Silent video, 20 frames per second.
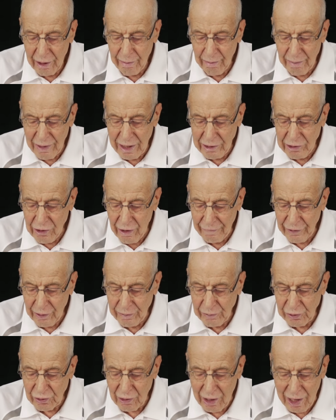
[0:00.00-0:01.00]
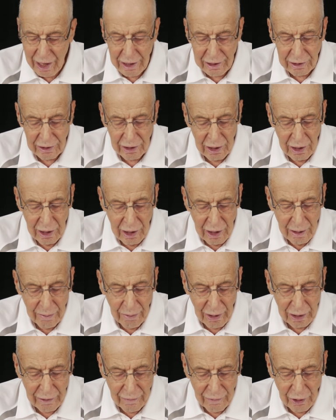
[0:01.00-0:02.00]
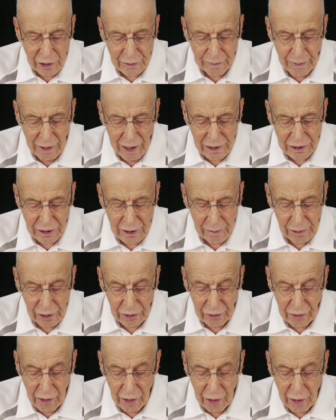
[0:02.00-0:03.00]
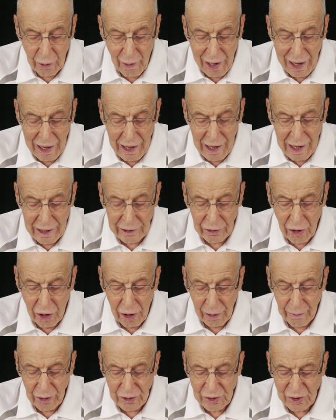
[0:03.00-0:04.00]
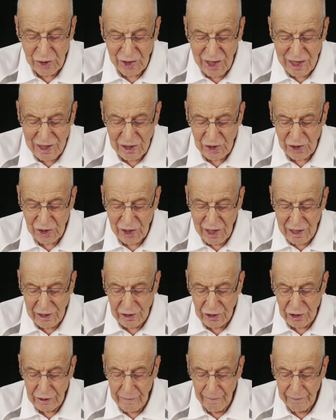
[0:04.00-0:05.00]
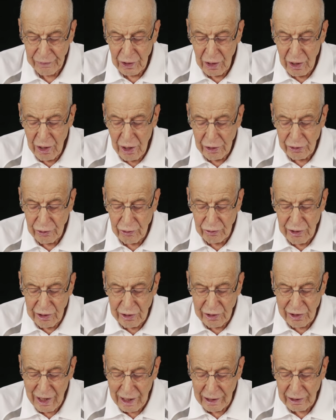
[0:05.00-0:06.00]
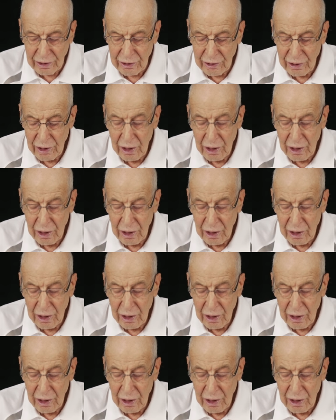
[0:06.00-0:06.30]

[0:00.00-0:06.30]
Many of them tried, but it was possible to acquire an almost sixth sense, to detect,